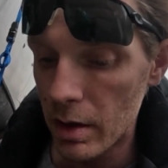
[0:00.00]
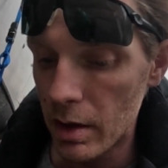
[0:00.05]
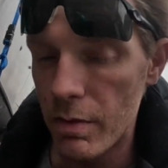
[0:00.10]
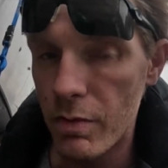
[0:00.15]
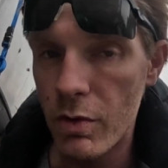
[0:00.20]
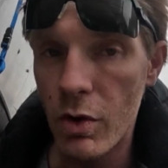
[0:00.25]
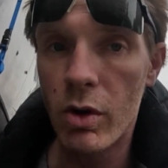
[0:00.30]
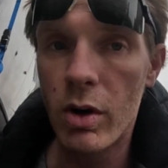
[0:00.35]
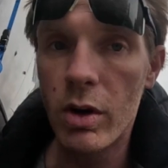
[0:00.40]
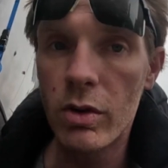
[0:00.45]

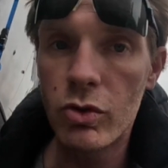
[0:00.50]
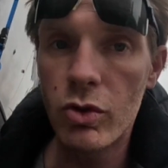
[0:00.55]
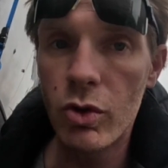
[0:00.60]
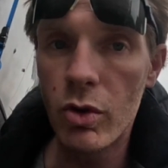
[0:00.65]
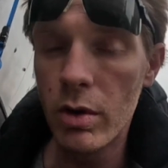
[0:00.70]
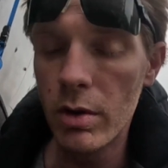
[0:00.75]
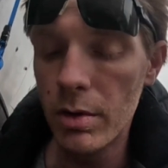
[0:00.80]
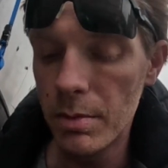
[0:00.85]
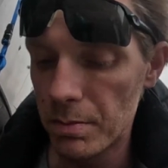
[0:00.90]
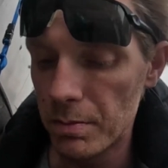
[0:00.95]
if you're
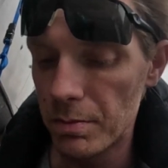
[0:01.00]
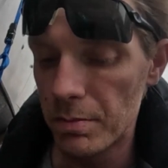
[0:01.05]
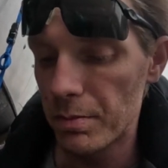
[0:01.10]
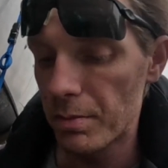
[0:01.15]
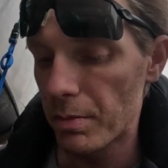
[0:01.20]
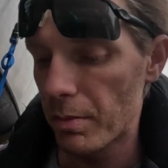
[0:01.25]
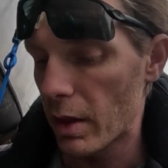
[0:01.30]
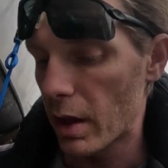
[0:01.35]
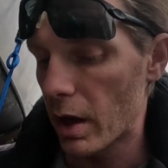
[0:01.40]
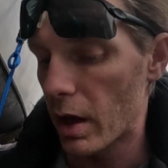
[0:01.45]
unsure,
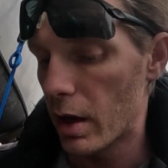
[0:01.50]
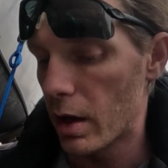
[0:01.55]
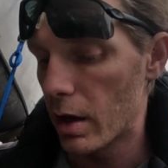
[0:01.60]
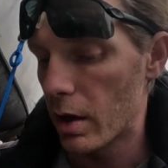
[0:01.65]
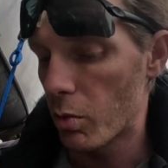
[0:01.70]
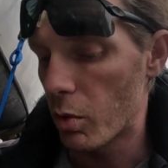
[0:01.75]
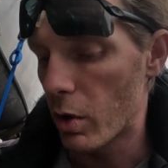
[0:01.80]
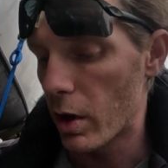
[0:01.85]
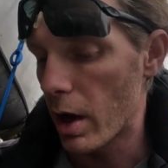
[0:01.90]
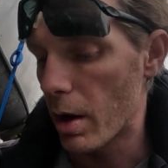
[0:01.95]

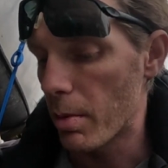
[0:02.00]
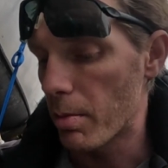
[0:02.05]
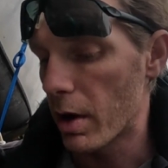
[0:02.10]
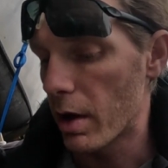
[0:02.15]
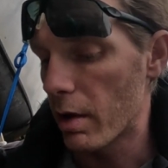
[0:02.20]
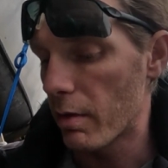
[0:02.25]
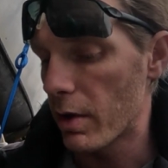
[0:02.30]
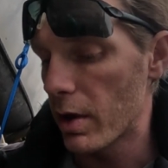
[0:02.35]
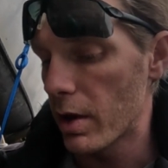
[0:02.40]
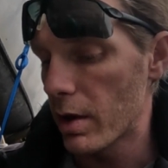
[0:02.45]
when I
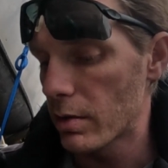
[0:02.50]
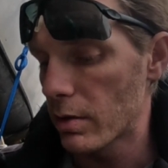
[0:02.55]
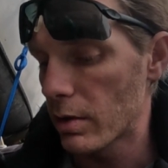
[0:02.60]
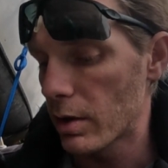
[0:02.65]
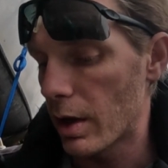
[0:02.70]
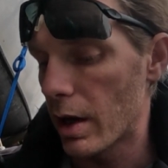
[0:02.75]
buy these,